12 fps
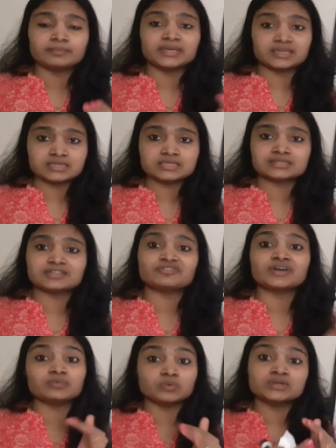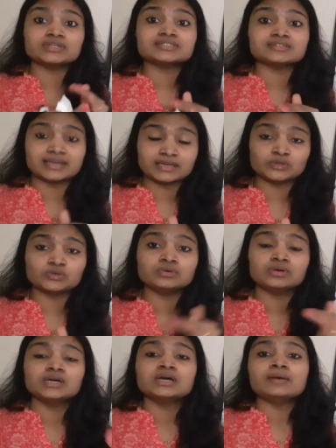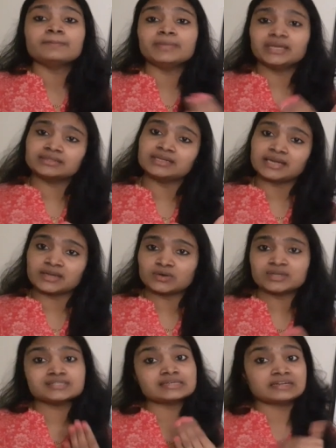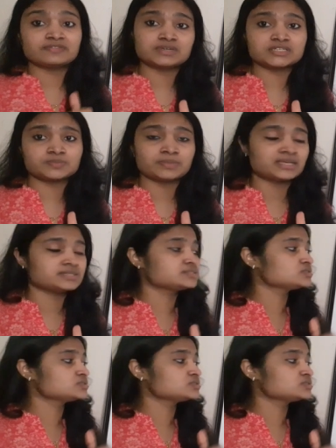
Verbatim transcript: because the 5 volt is there to make the diode as reverse bias.